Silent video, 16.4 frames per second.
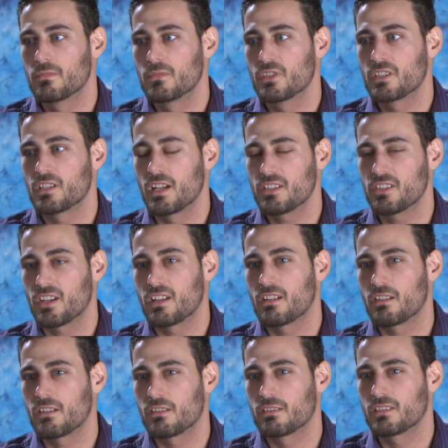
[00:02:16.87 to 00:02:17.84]
such a
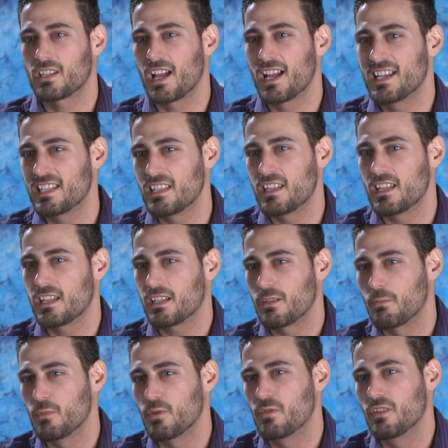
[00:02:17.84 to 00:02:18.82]
tight-knit
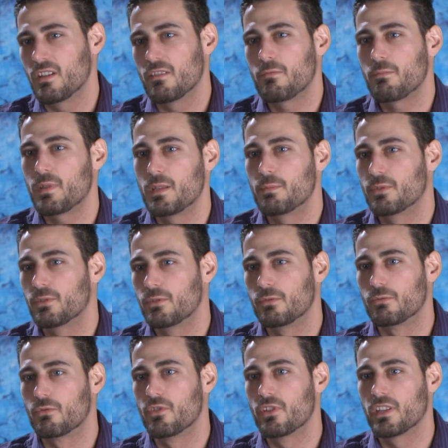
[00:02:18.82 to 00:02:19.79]
community of people who
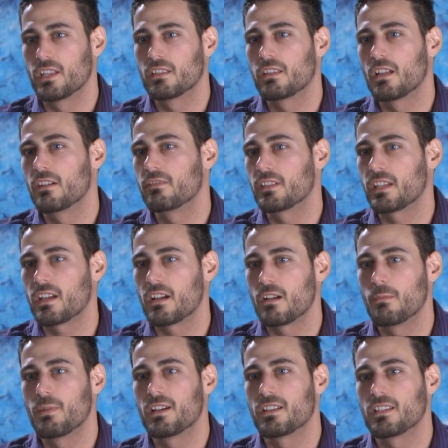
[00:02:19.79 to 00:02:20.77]
really love and care
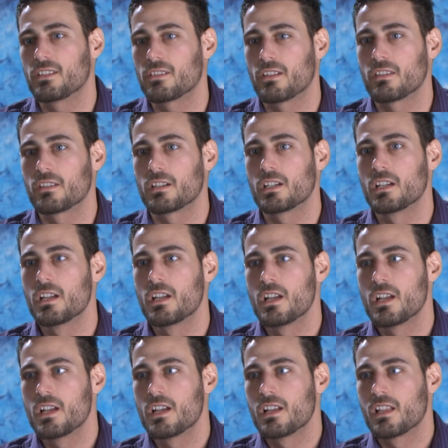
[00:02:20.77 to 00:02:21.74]
about each other
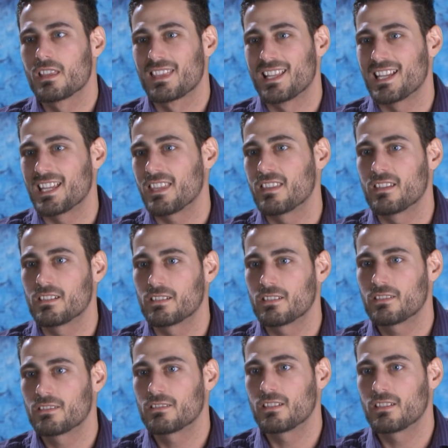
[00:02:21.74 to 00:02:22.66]
like this.